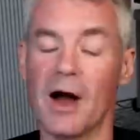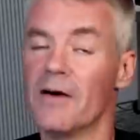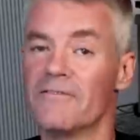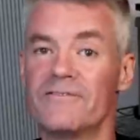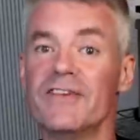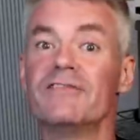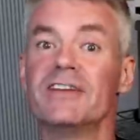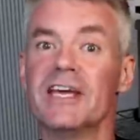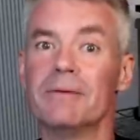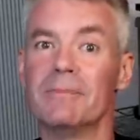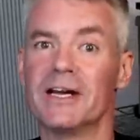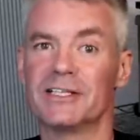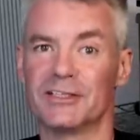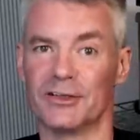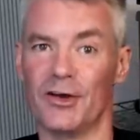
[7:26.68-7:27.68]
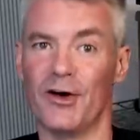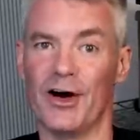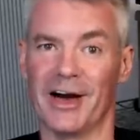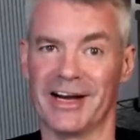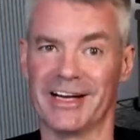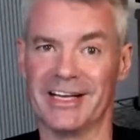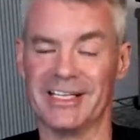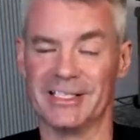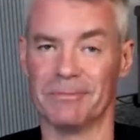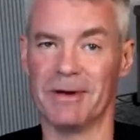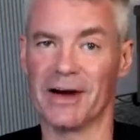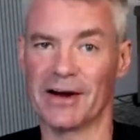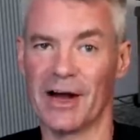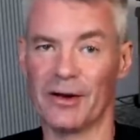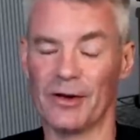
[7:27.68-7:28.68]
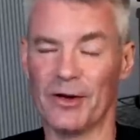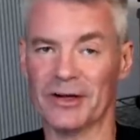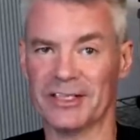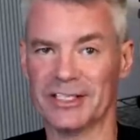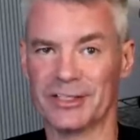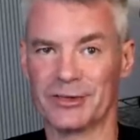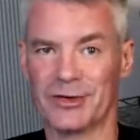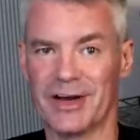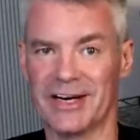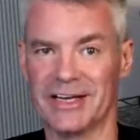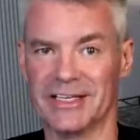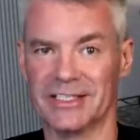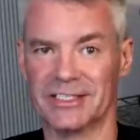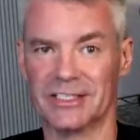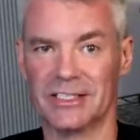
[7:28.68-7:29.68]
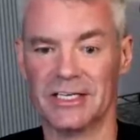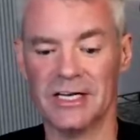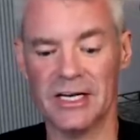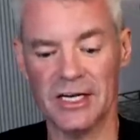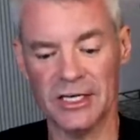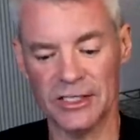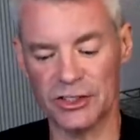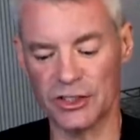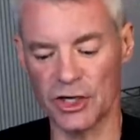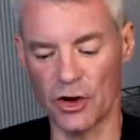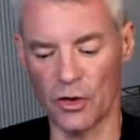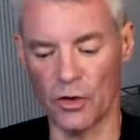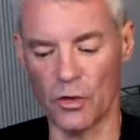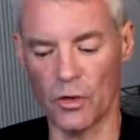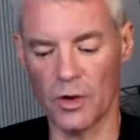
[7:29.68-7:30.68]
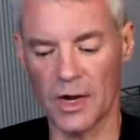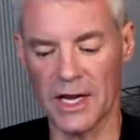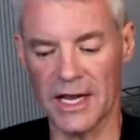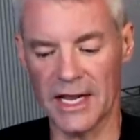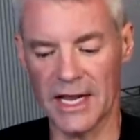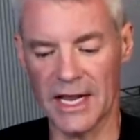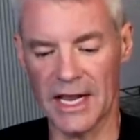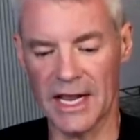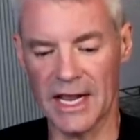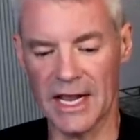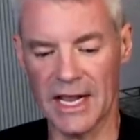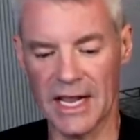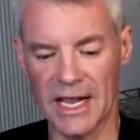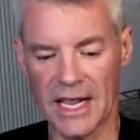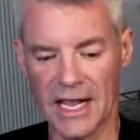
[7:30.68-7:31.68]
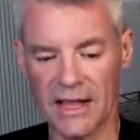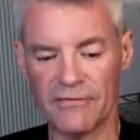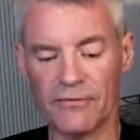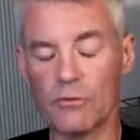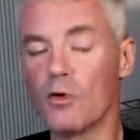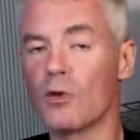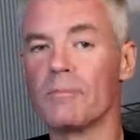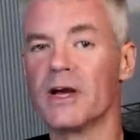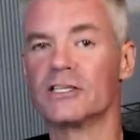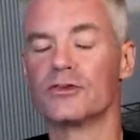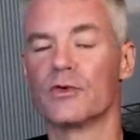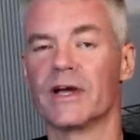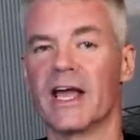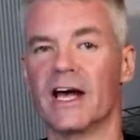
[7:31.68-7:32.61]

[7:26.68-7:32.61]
15 minutes long is about how long this train is. So if we're measuring